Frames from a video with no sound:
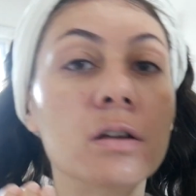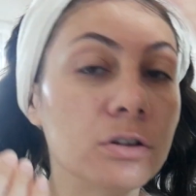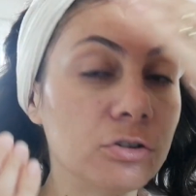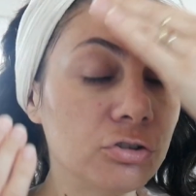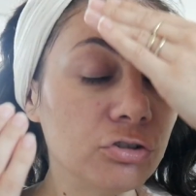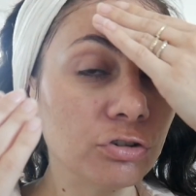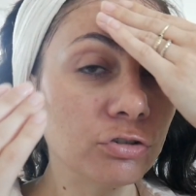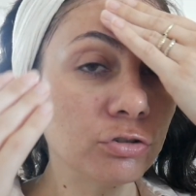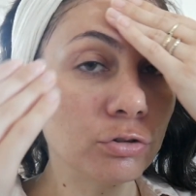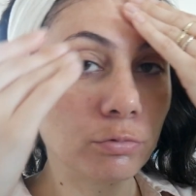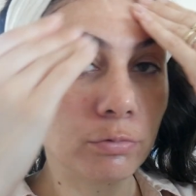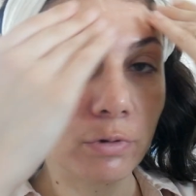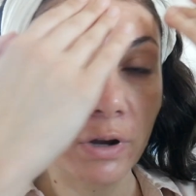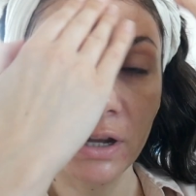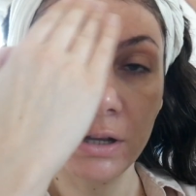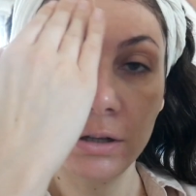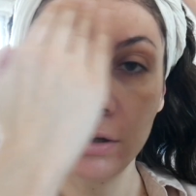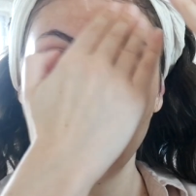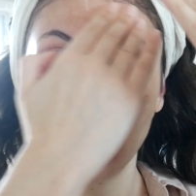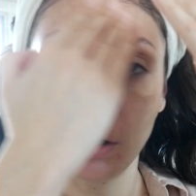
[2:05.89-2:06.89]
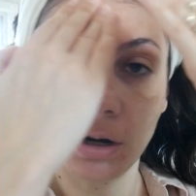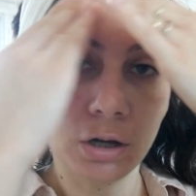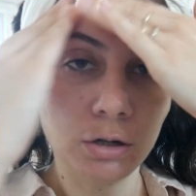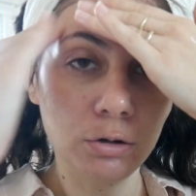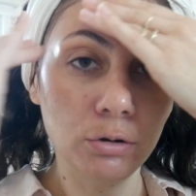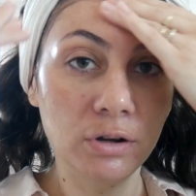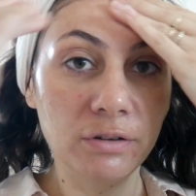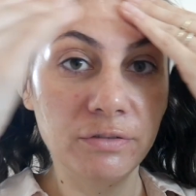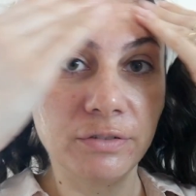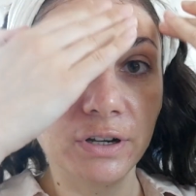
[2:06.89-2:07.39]
just a regular
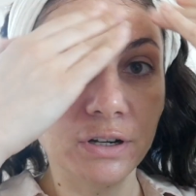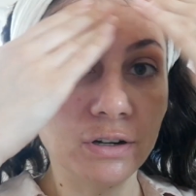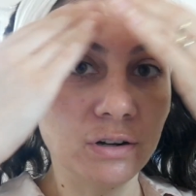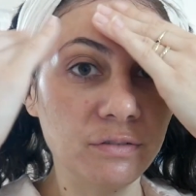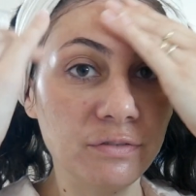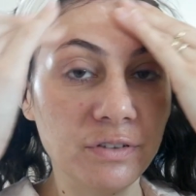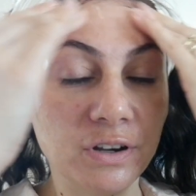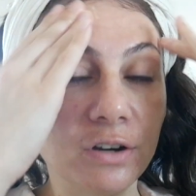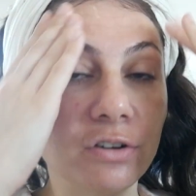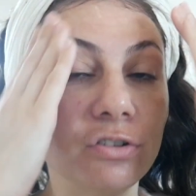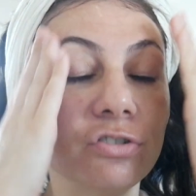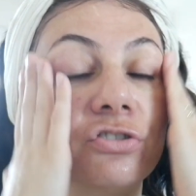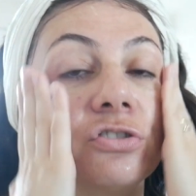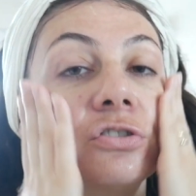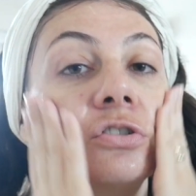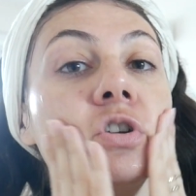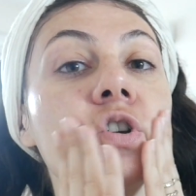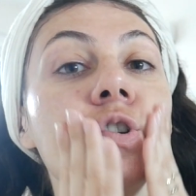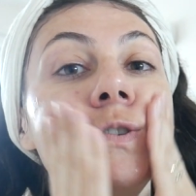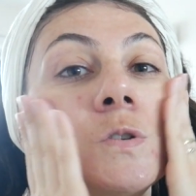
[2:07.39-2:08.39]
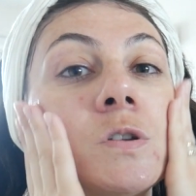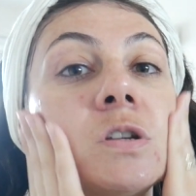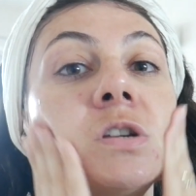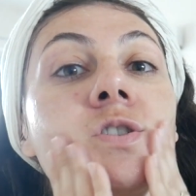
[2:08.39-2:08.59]
aloe vera version.